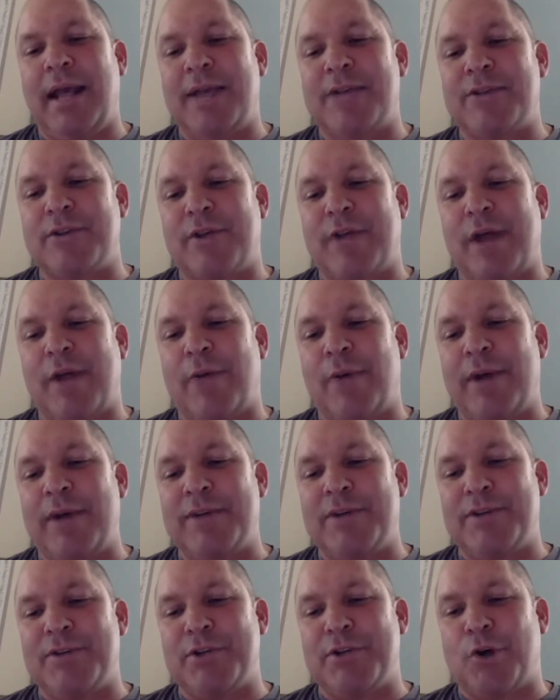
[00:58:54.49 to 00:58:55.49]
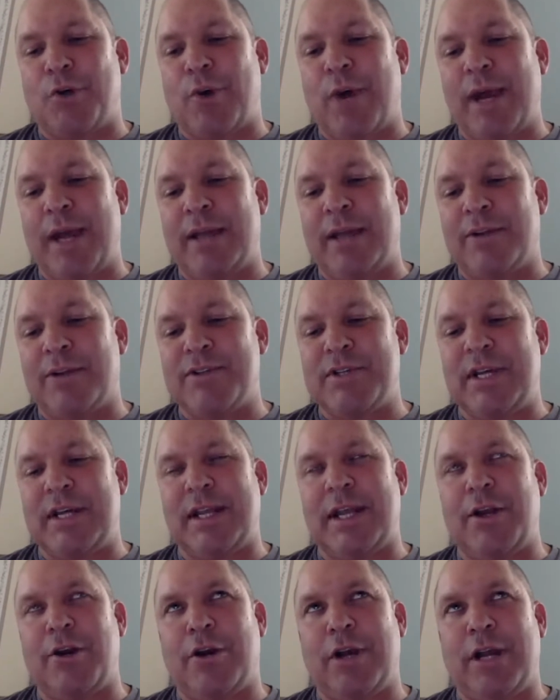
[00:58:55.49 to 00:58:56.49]
And so that raises your rank. They're
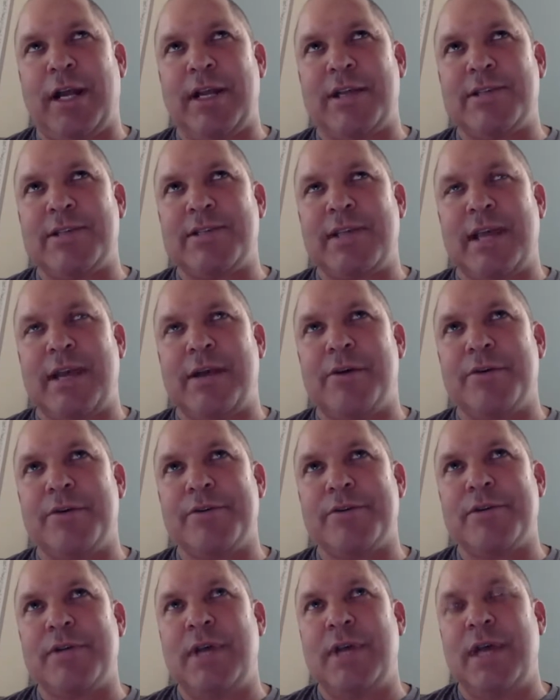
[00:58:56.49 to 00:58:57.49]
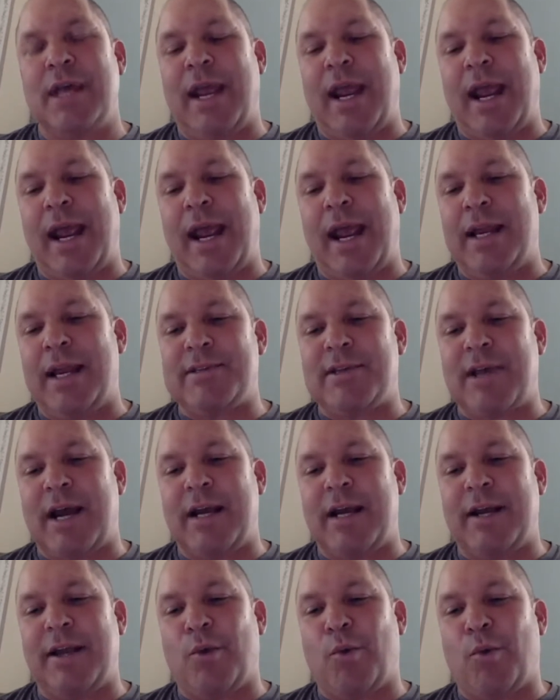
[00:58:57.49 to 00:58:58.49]
seeing that you're getting sales, and it's tied
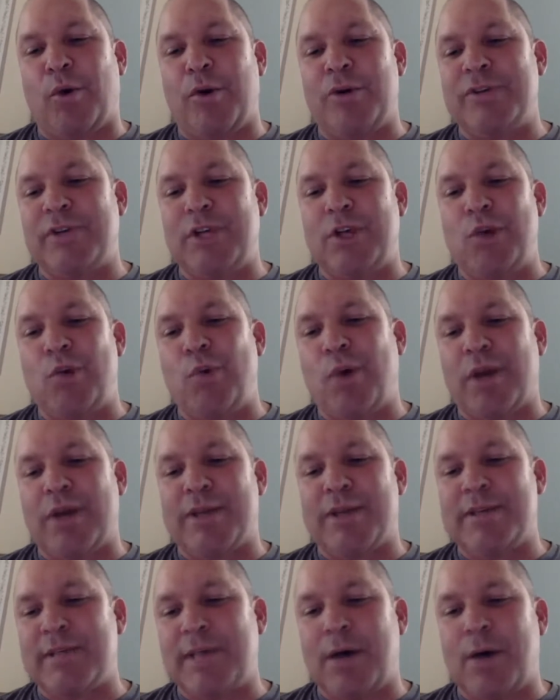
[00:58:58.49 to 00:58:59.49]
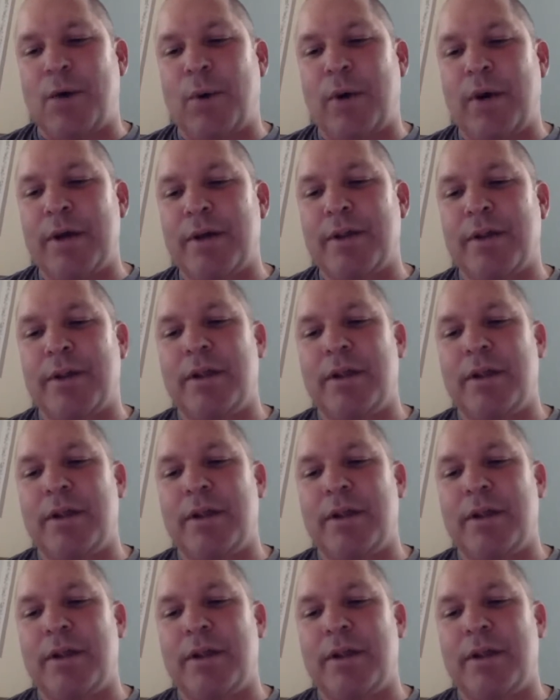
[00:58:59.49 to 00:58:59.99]
to the words that you want to sell with.